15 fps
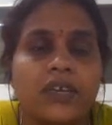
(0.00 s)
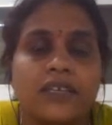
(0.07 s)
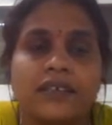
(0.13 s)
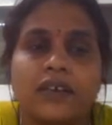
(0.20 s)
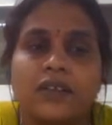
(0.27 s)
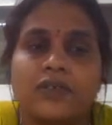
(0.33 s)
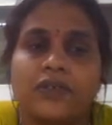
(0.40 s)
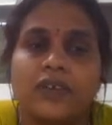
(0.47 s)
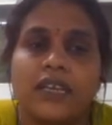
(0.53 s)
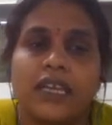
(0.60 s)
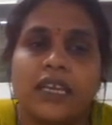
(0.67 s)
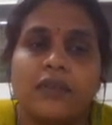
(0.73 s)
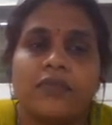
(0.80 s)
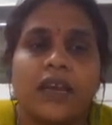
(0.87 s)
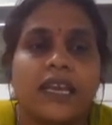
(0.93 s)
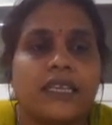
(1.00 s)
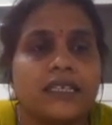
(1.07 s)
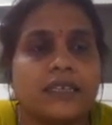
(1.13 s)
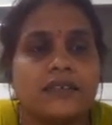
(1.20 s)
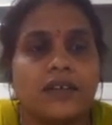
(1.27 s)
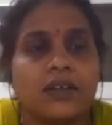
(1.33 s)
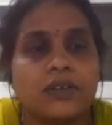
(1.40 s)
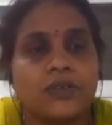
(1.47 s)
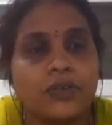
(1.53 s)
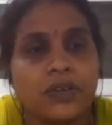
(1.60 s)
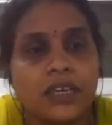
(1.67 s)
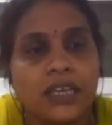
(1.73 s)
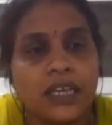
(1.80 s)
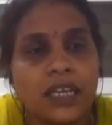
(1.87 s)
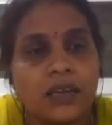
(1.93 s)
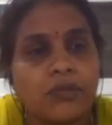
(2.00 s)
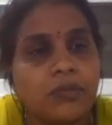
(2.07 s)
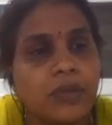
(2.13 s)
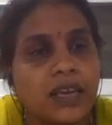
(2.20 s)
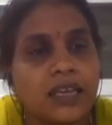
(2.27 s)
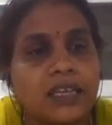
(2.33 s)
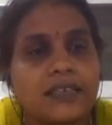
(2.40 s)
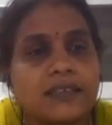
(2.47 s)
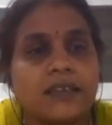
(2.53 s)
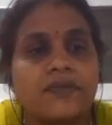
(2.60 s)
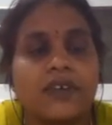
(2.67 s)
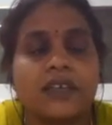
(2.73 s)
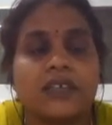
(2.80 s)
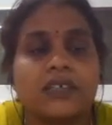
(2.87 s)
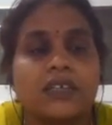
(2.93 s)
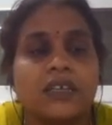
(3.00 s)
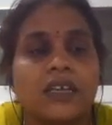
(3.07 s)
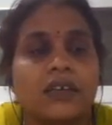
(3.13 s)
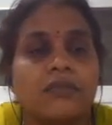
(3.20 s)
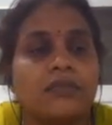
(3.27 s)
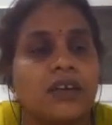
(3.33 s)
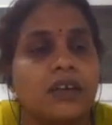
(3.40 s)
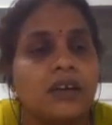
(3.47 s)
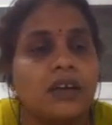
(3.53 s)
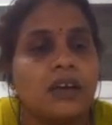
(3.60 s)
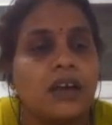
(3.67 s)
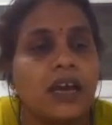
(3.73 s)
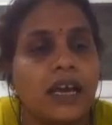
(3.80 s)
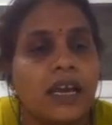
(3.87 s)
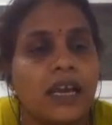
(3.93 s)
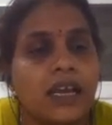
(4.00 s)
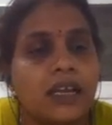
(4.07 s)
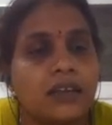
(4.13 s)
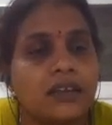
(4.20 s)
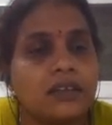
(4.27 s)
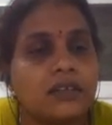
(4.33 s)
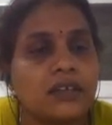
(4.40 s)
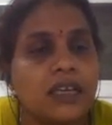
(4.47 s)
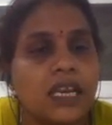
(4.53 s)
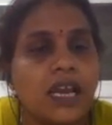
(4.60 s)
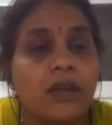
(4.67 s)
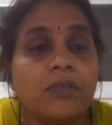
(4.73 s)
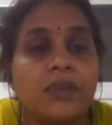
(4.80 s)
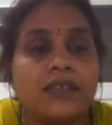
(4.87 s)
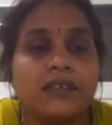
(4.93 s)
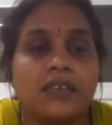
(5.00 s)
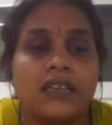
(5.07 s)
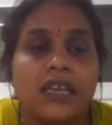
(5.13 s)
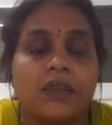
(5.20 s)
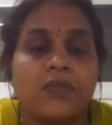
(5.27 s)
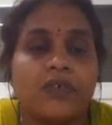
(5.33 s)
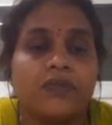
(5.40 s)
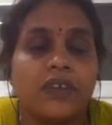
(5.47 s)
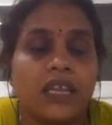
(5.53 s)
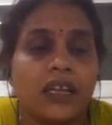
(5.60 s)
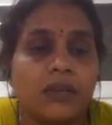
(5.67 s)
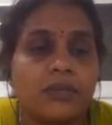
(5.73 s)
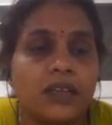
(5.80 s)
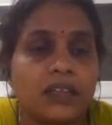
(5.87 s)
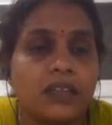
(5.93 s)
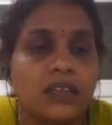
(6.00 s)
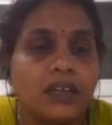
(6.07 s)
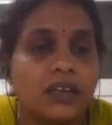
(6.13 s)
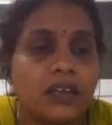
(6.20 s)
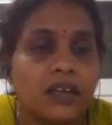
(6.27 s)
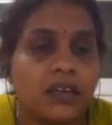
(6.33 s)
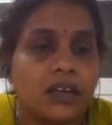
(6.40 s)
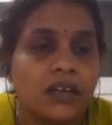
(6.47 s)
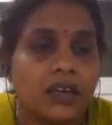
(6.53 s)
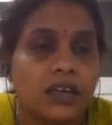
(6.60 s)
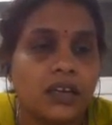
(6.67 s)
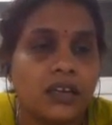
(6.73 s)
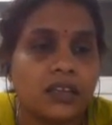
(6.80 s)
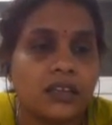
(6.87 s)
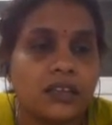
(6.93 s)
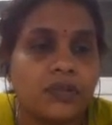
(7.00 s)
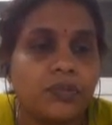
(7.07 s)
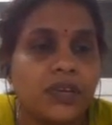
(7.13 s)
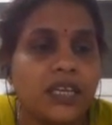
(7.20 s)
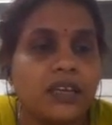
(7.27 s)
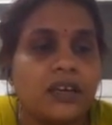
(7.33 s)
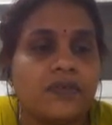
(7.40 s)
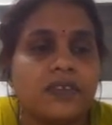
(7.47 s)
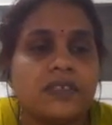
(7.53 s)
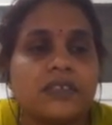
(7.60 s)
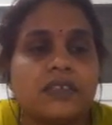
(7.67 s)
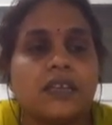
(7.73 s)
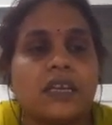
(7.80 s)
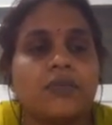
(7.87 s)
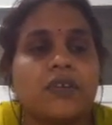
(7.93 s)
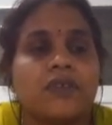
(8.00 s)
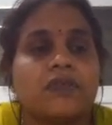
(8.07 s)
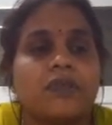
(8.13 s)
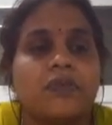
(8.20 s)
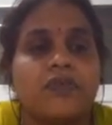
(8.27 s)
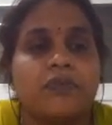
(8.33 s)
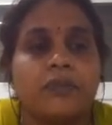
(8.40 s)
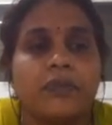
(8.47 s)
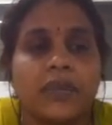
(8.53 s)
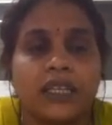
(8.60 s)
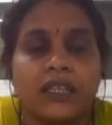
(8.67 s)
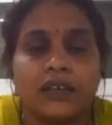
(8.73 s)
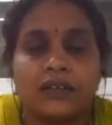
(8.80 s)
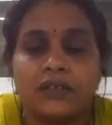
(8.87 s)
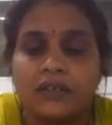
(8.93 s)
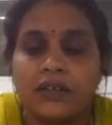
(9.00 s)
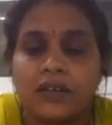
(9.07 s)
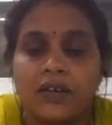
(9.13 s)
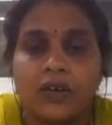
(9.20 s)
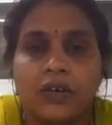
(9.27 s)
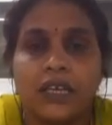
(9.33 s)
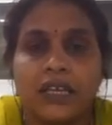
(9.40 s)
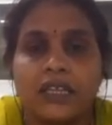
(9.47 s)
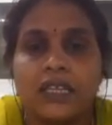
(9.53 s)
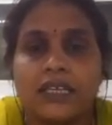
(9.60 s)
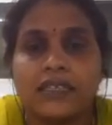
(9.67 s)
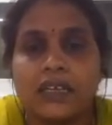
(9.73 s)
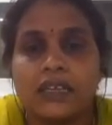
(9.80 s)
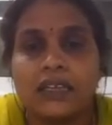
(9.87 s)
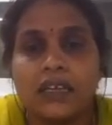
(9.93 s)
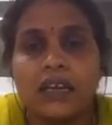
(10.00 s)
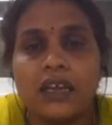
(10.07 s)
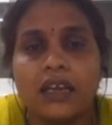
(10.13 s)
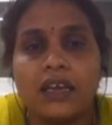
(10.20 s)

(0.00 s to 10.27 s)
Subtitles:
is also a name, h is also a name, main is the function name, and num is a name of variable, and the printf is the name of the method. Okay, these are the